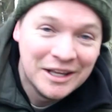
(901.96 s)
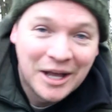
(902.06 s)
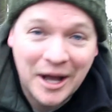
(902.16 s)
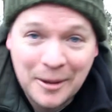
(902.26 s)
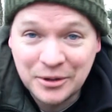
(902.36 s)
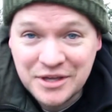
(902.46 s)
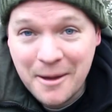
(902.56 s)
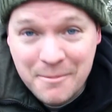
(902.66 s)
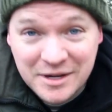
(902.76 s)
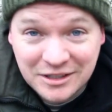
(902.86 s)
But yeah,
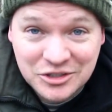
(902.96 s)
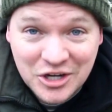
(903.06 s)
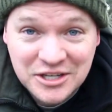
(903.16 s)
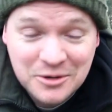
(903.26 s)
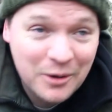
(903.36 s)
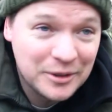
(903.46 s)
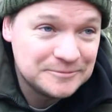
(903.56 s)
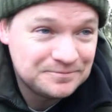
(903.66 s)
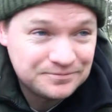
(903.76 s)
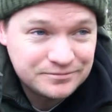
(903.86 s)
middle of January,
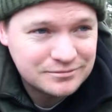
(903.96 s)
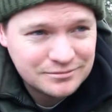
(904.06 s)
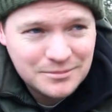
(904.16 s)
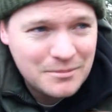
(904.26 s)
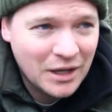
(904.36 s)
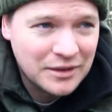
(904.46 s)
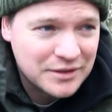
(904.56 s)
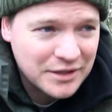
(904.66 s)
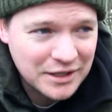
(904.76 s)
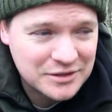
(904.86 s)
And
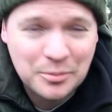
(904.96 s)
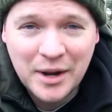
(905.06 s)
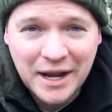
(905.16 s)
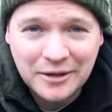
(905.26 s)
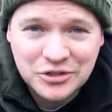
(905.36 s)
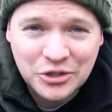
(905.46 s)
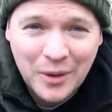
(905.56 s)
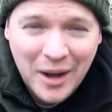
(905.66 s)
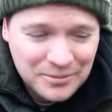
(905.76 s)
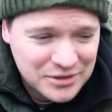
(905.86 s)
to bang out 2
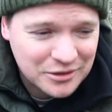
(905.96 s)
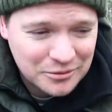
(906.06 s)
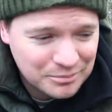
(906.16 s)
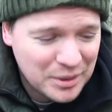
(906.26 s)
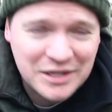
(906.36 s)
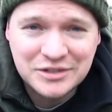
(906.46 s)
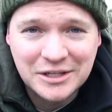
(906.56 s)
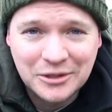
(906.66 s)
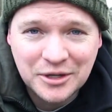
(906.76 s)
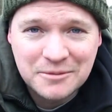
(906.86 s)
absolute peachy
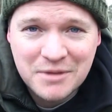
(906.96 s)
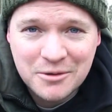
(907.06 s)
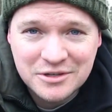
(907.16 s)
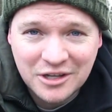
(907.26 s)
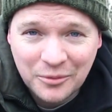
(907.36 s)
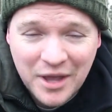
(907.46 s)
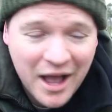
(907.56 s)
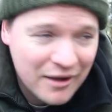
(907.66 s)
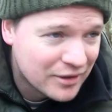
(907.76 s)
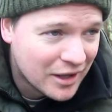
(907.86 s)
looking mirrors like we
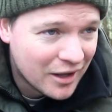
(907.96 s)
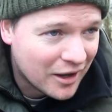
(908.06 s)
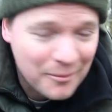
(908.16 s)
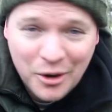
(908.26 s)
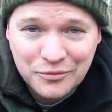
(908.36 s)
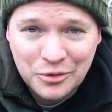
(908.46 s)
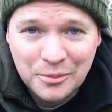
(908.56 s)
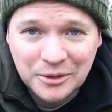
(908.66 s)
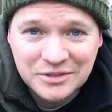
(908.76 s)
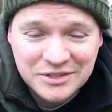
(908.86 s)
have, I'm over the
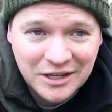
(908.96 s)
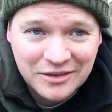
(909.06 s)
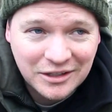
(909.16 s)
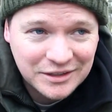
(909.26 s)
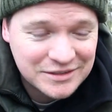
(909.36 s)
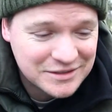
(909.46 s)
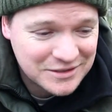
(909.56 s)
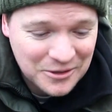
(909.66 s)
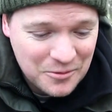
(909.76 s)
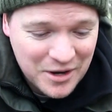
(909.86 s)
moon to say the least.
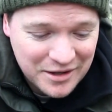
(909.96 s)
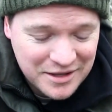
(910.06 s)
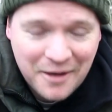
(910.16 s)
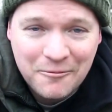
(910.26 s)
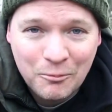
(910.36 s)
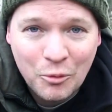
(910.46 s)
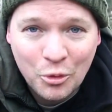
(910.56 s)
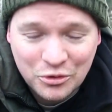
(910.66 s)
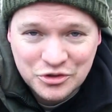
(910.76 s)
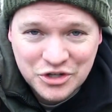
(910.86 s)
So yeah, more
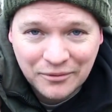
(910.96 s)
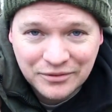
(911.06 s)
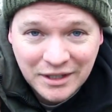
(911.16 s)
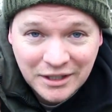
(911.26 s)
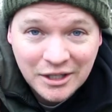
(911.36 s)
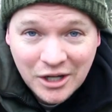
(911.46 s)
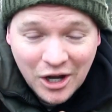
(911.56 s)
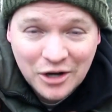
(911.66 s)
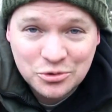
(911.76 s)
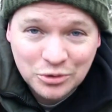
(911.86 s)
than chuffed.
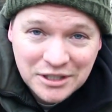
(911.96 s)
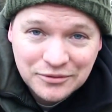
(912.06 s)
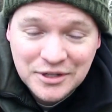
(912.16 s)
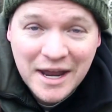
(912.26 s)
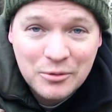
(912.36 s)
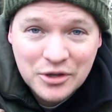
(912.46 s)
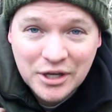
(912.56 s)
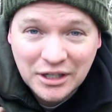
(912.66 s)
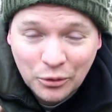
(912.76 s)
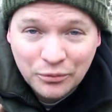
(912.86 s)
I shall leave you now with a
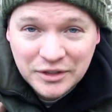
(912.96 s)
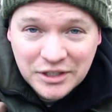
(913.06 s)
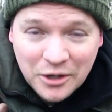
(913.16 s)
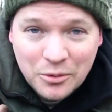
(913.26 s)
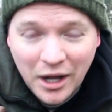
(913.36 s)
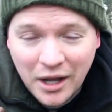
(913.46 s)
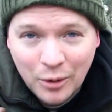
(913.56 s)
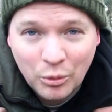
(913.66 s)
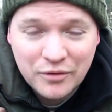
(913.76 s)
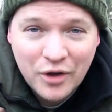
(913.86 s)
little video.
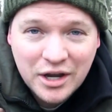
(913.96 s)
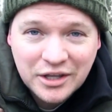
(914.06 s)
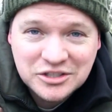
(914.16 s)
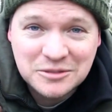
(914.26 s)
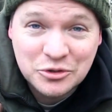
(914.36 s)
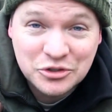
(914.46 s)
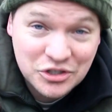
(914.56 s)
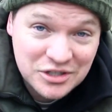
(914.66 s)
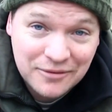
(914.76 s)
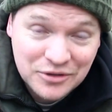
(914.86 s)
One of our customers
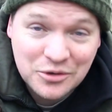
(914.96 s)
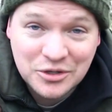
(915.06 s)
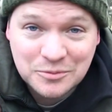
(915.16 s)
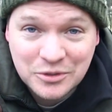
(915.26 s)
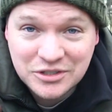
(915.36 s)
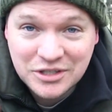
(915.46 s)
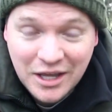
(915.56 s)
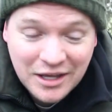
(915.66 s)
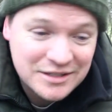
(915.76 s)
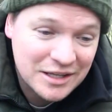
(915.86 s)
just after Christmas
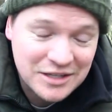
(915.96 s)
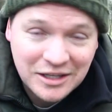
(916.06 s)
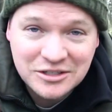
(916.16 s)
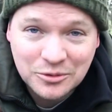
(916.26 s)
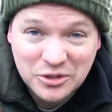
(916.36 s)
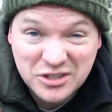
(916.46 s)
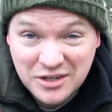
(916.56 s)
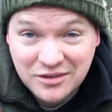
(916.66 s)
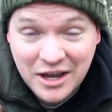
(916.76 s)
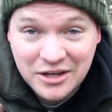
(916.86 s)
sent it in to us as a
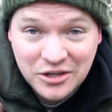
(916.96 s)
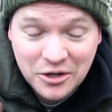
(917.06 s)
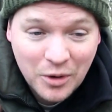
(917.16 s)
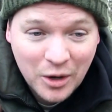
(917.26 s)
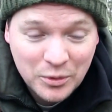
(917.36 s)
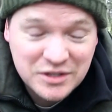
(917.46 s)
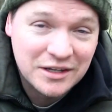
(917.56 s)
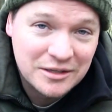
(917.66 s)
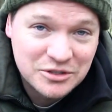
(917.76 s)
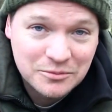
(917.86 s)
thank you. We sent
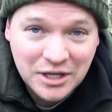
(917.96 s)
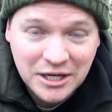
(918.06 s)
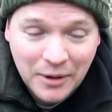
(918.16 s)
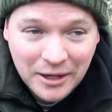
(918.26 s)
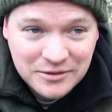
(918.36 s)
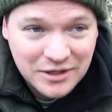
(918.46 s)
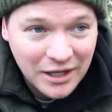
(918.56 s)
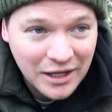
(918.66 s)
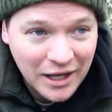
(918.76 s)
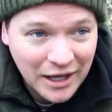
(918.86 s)
him some gear out
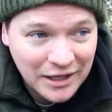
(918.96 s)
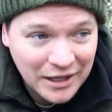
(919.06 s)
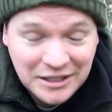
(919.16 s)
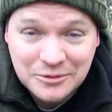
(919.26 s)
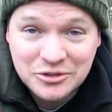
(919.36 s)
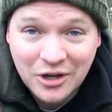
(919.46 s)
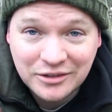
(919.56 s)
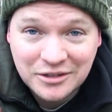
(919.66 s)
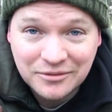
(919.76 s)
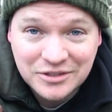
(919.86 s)
and he was kind
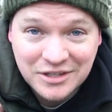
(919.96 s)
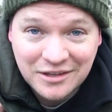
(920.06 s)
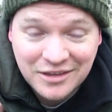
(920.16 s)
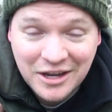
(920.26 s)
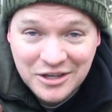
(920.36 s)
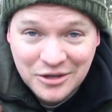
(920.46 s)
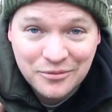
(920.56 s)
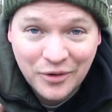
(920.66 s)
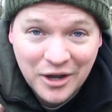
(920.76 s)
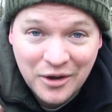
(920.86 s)
enough to say thank you
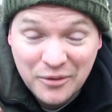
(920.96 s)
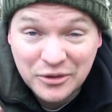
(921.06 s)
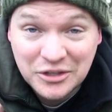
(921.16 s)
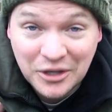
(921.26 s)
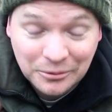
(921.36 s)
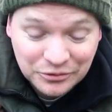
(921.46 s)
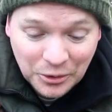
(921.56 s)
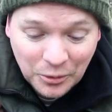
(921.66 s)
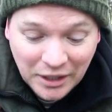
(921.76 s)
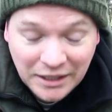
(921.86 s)
via a video.
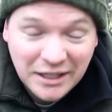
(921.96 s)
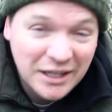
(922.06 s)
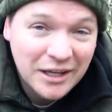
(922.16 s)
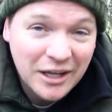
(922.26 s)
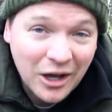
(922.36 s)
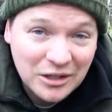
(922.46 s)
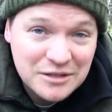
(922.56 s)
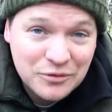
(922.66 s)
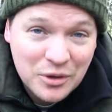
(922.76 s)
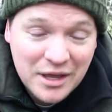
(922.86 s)
So I'll
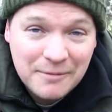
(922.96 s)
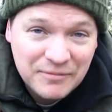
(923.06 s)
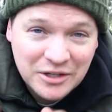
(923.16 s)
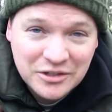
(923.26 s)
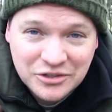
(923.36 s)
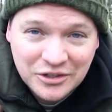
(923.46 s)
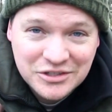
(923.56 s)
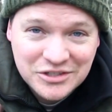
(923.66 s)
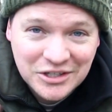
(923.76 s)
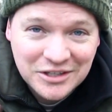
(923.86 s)
leave you with that, and it's nice to
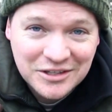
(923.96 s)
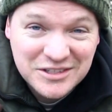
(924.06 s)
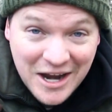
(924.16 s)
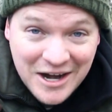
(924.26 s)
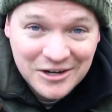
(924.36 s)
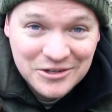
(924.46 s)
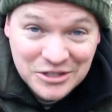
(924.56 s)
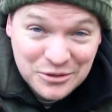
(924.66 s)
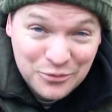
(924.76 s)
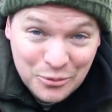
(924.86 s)
see there's anglers in
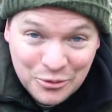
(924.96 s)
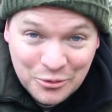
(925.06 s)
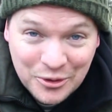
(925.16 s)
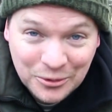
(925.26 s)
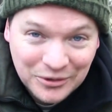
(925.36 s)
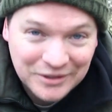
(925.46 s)
the football world.